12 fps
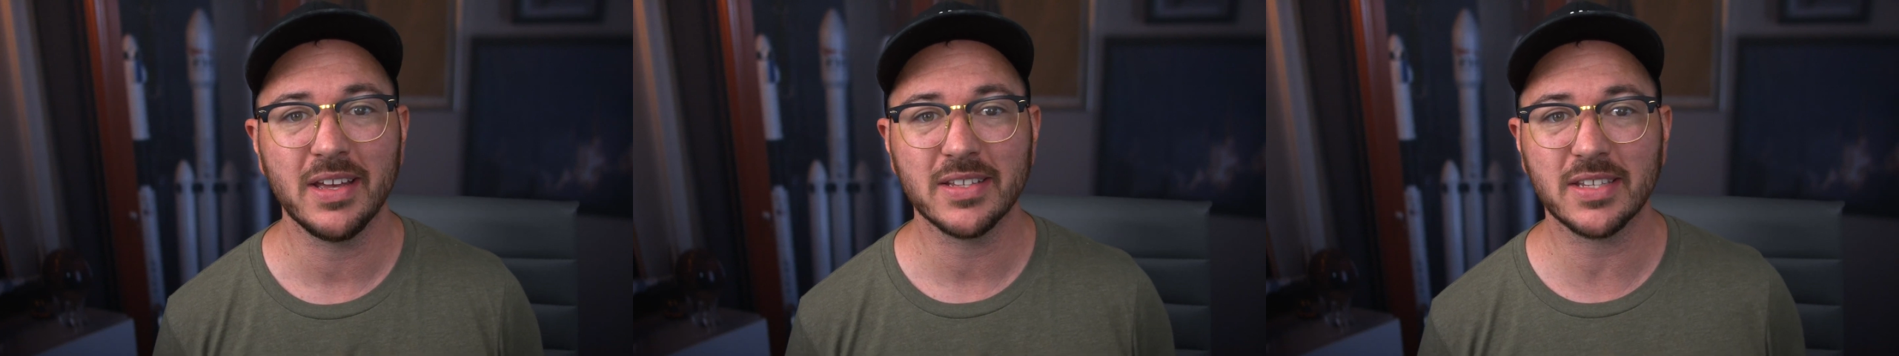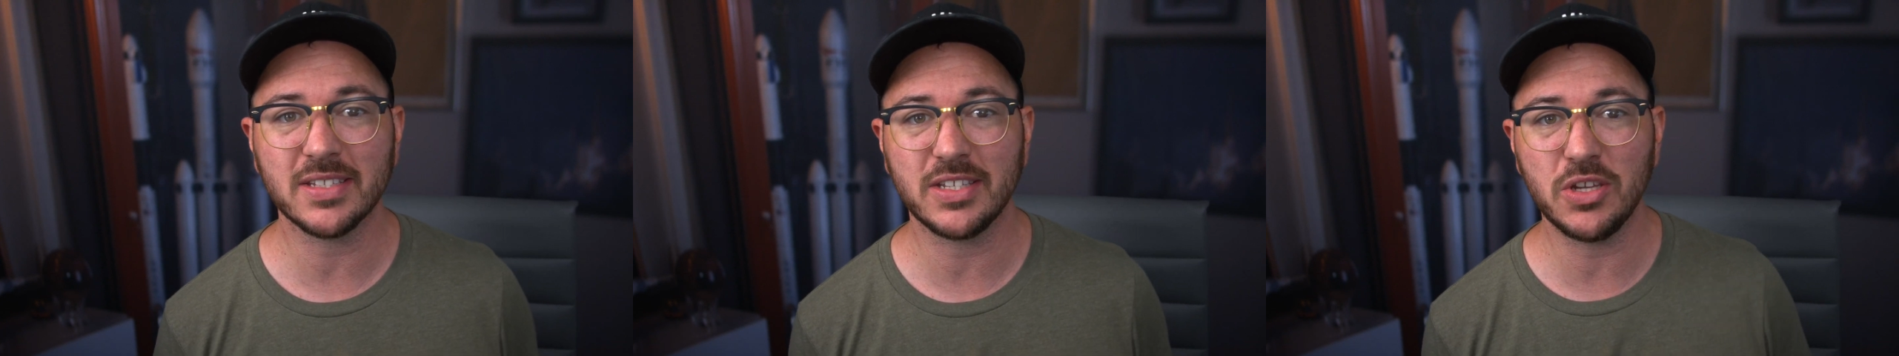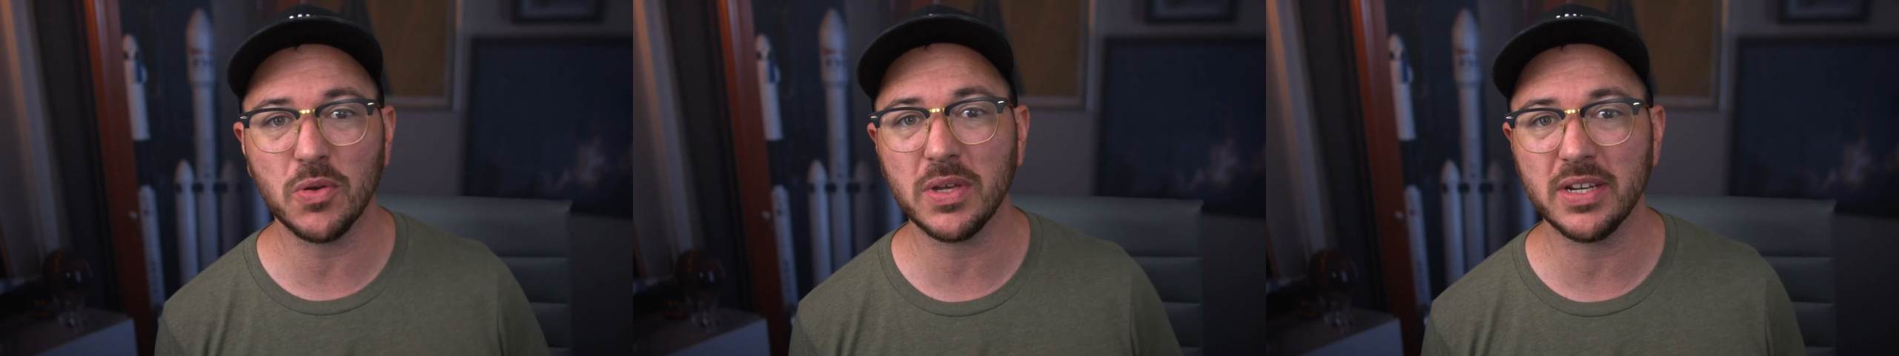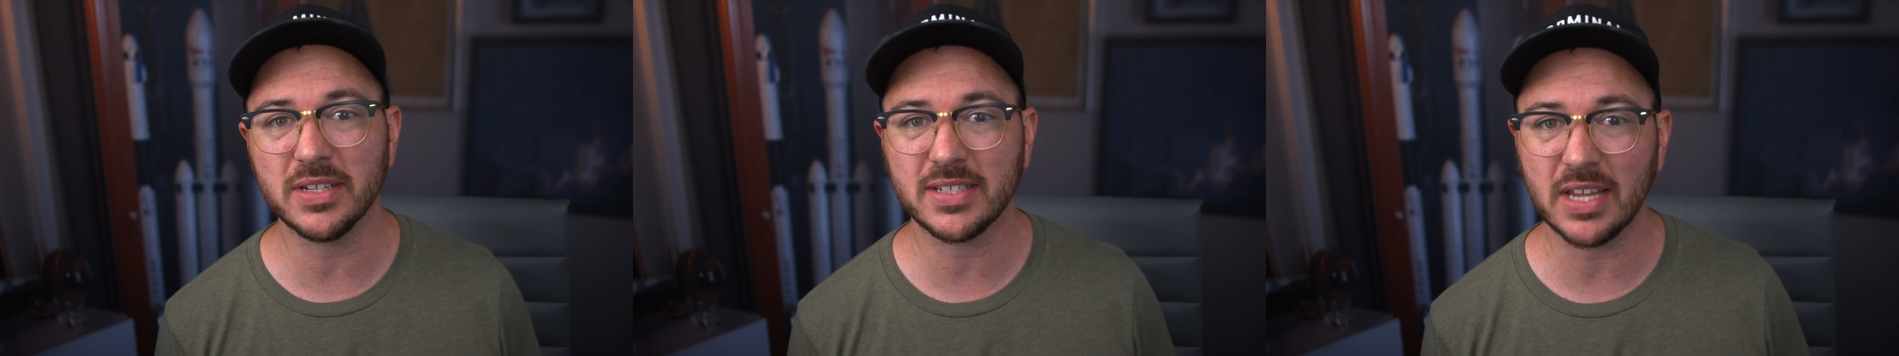since you
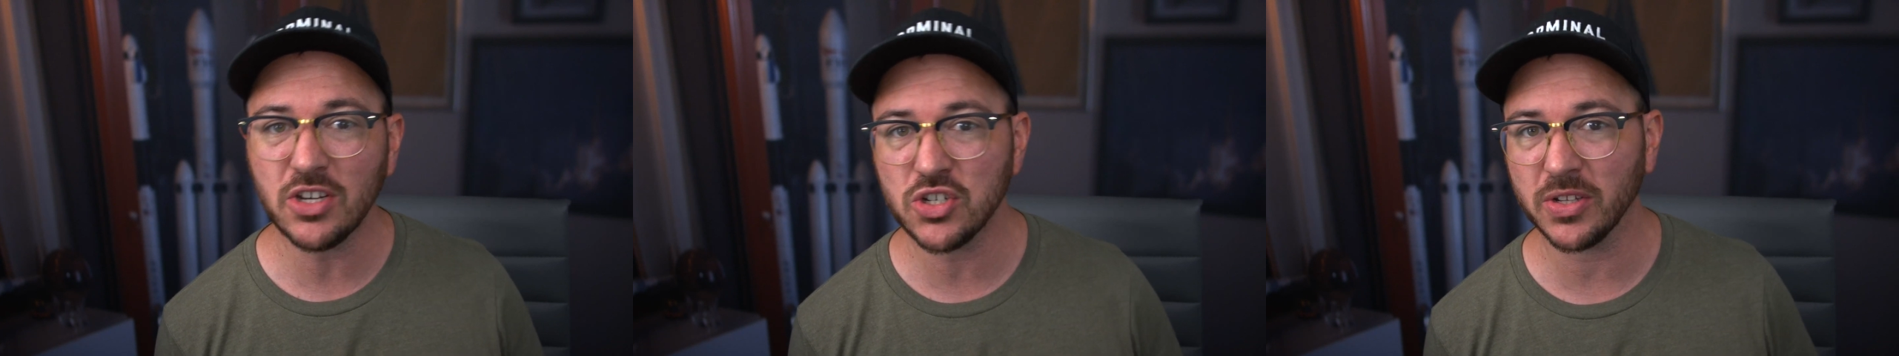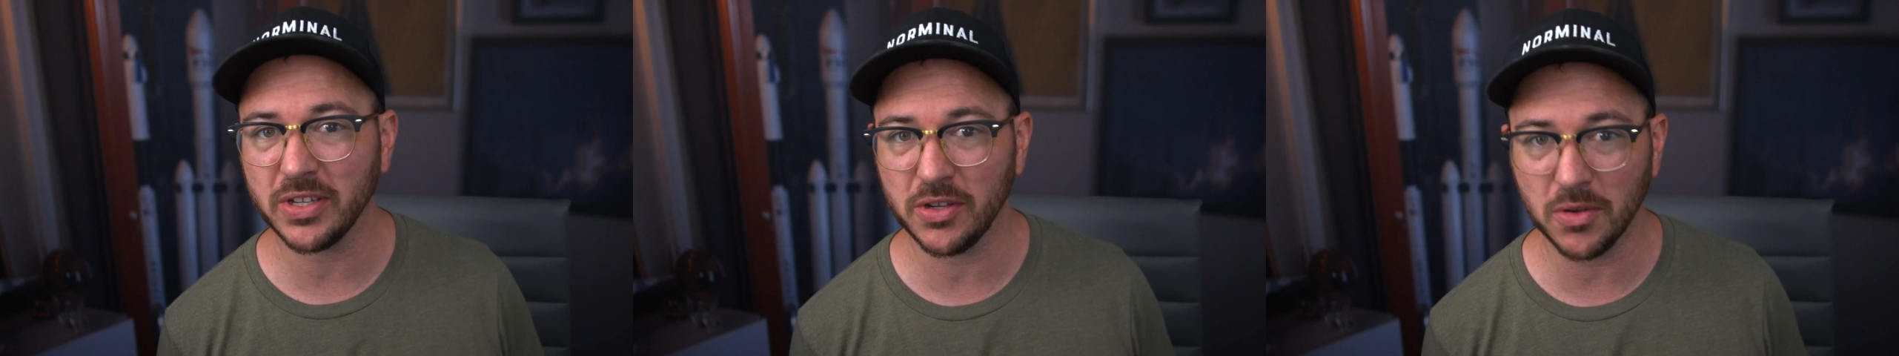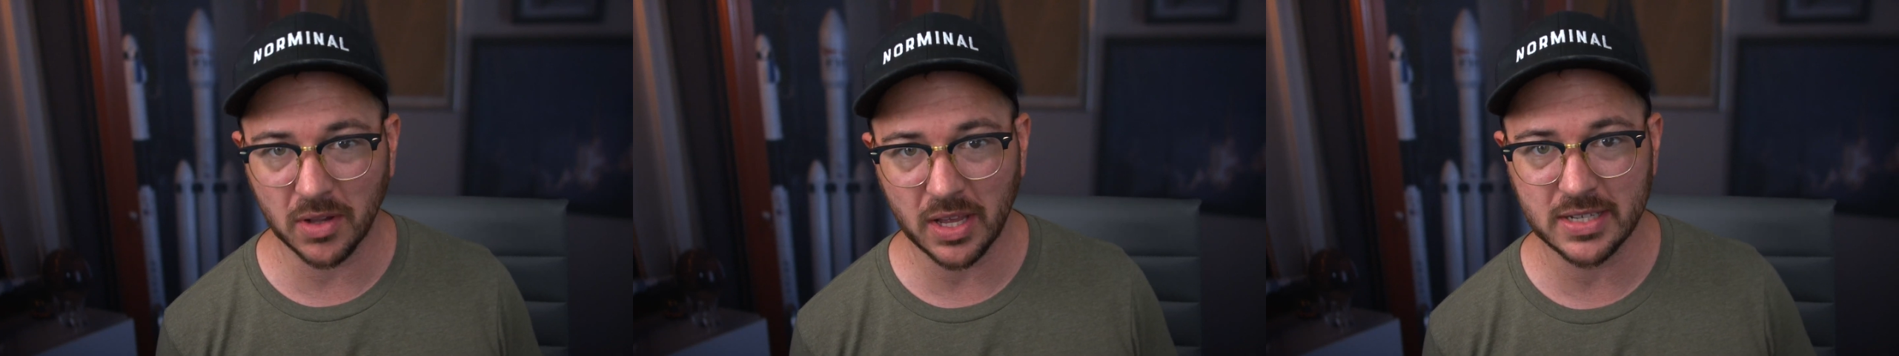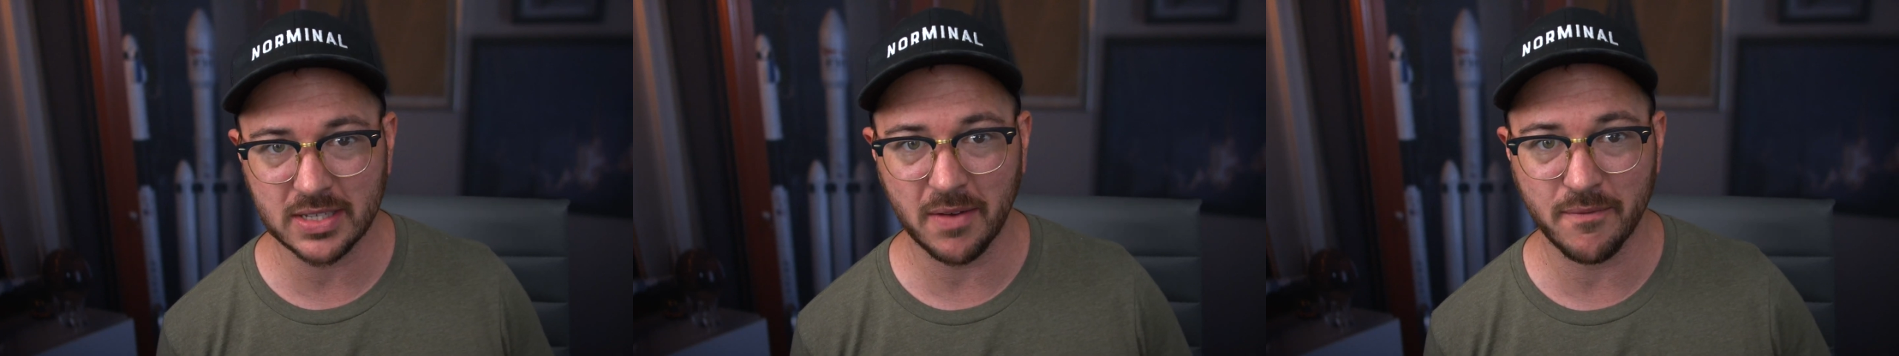can essentially
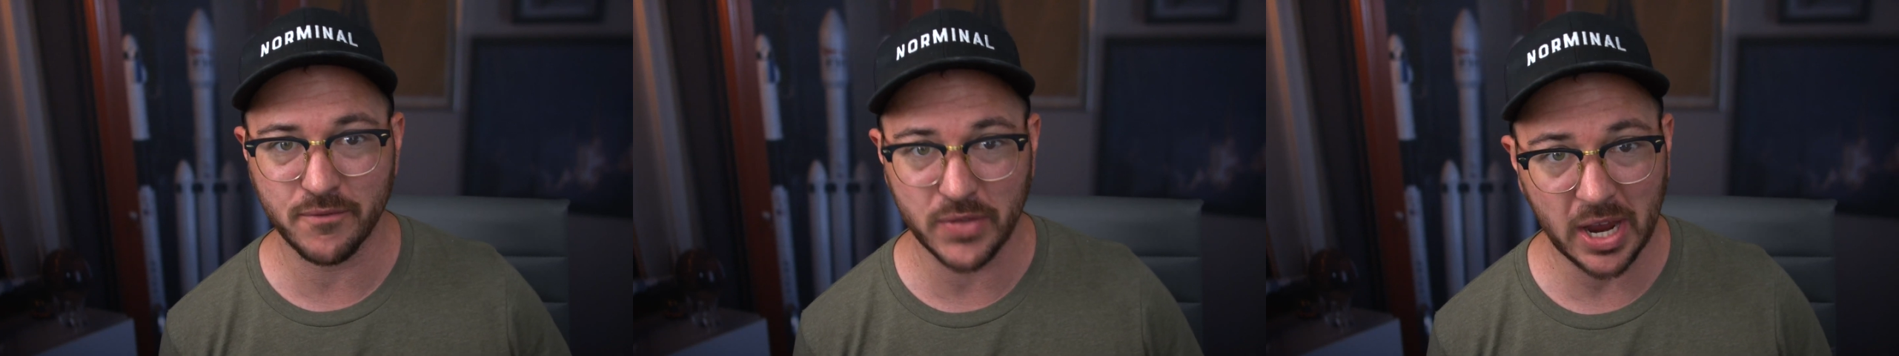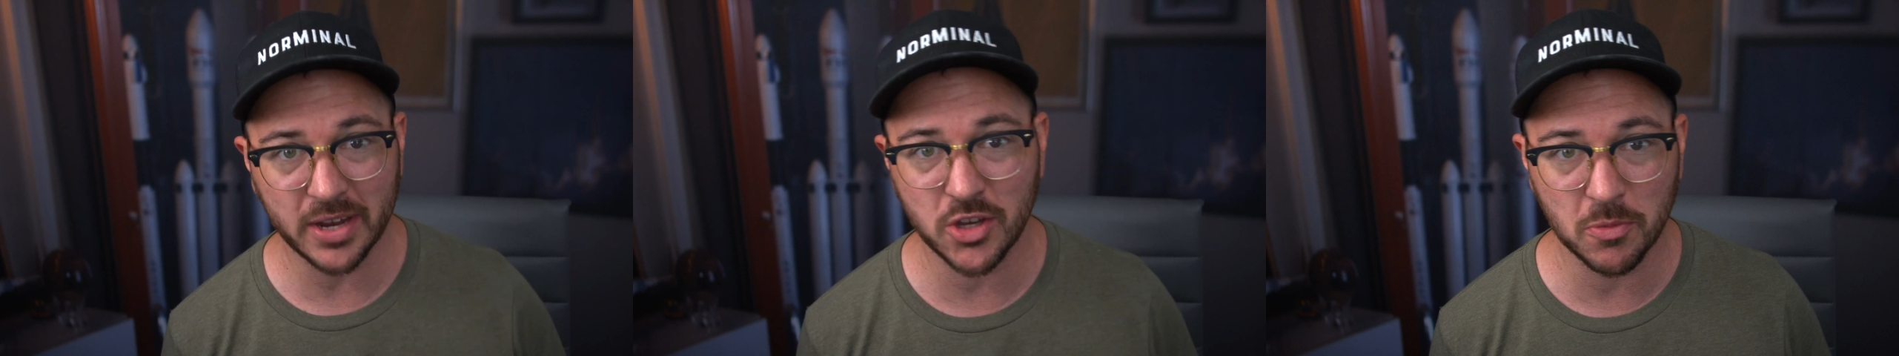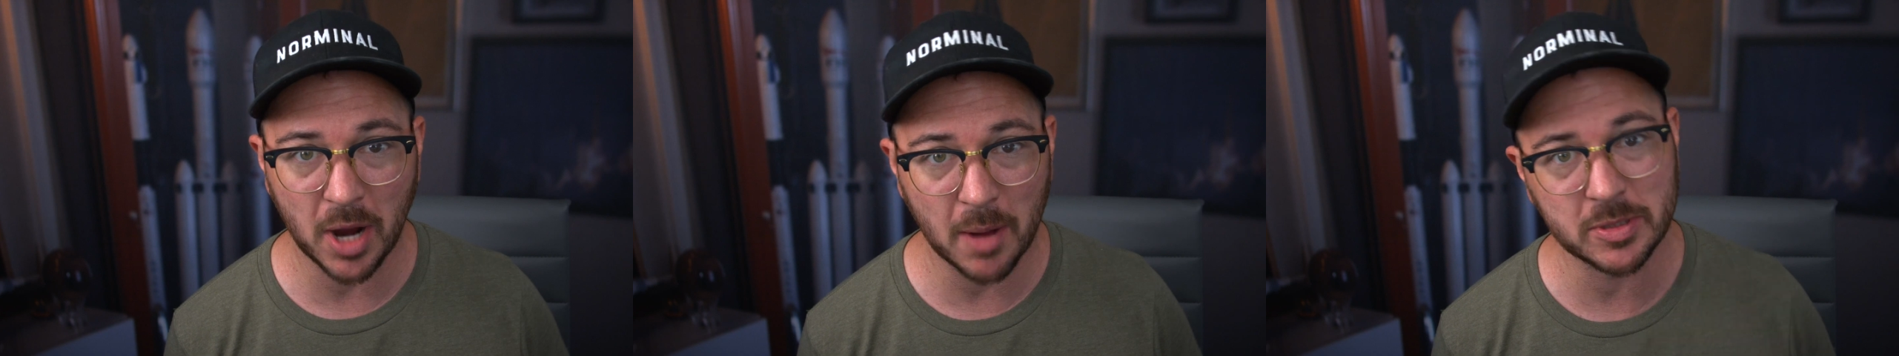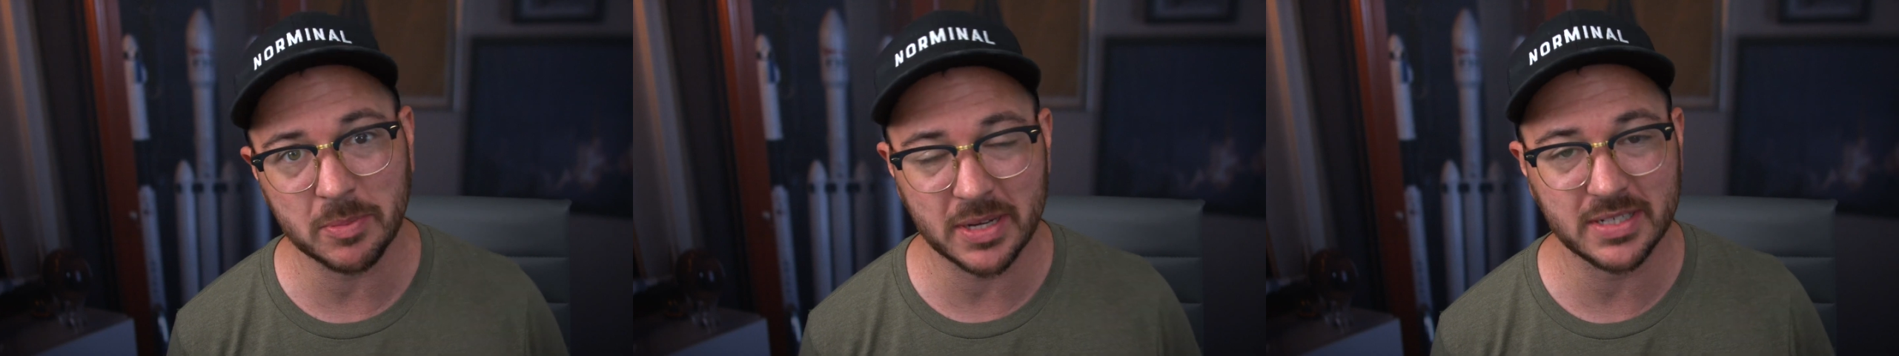utilize a vacuum
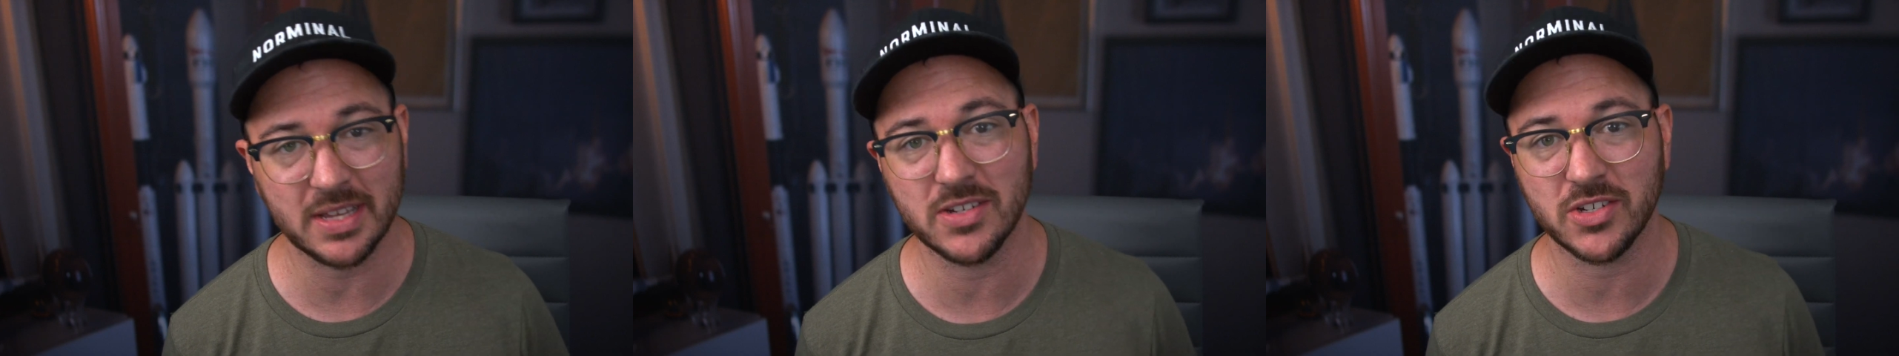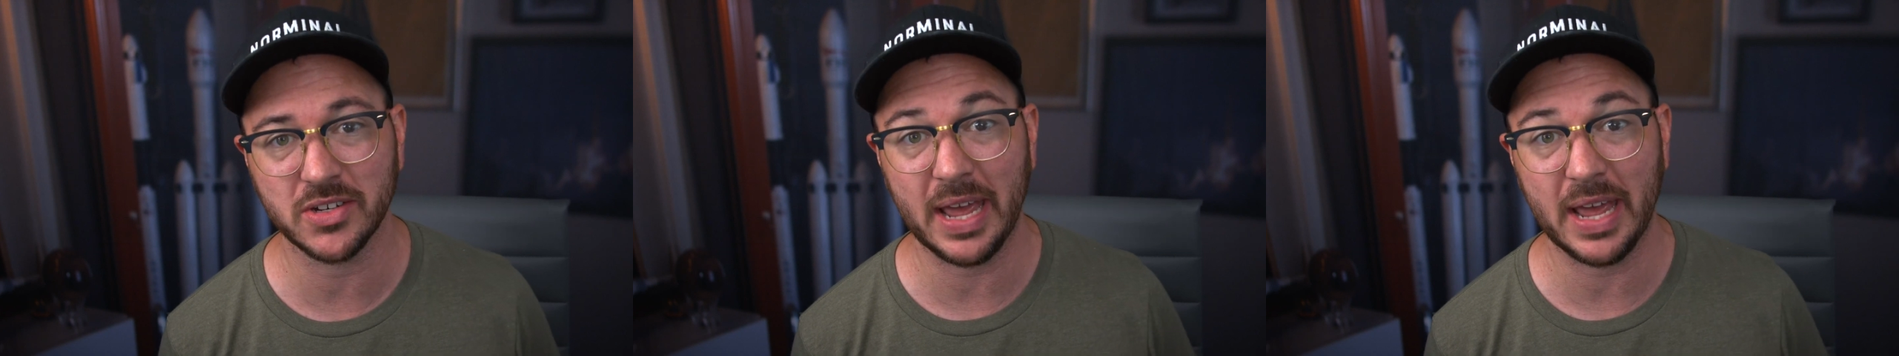optimized engine